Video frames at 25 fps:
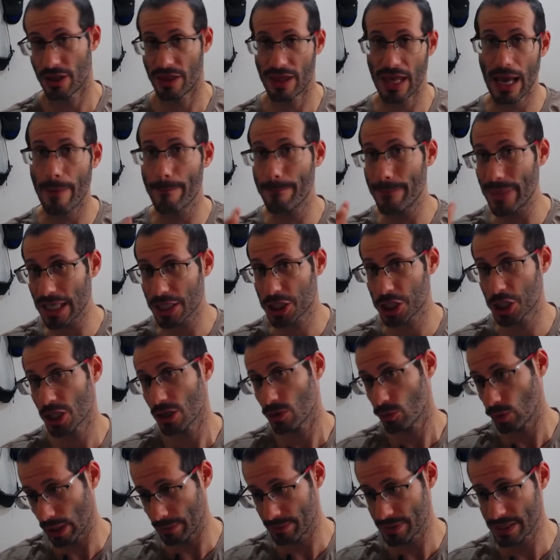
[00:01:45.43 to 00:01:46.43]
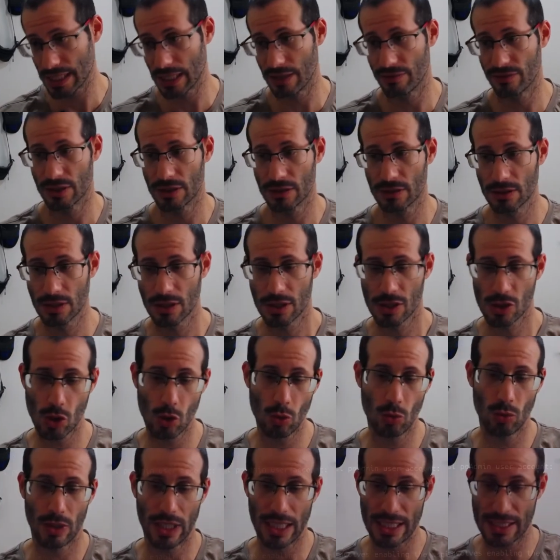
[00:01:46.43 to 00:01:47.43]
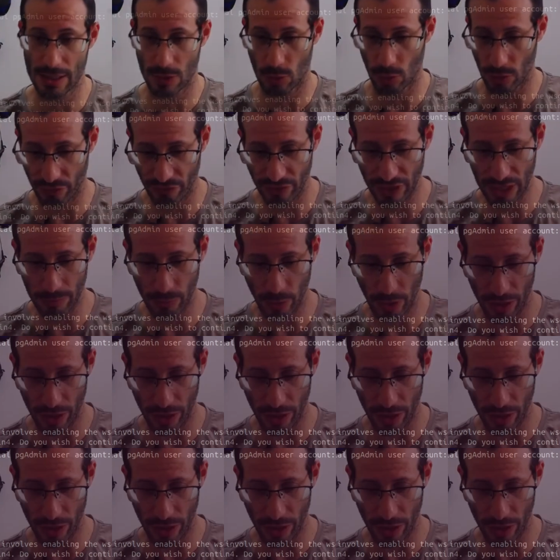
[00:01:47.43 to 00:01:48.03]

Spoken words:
the Apache web server. So let's confirm with